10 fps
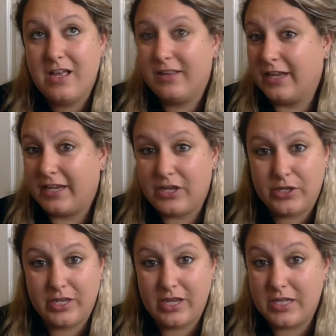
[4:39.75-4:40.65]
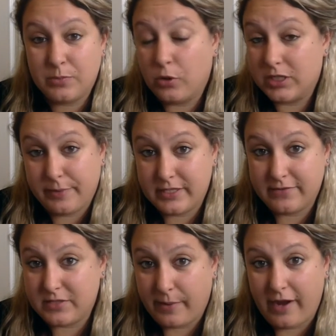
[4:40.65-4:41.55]
like it's more
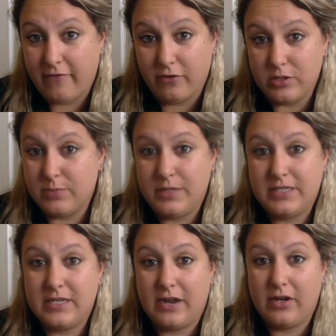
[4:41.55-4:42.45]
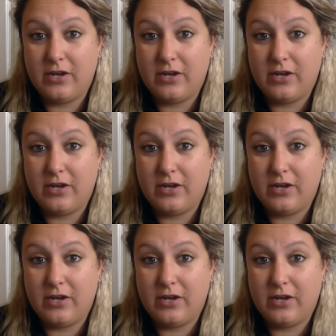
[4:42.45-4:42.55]
expensive to buy a frozen pizza down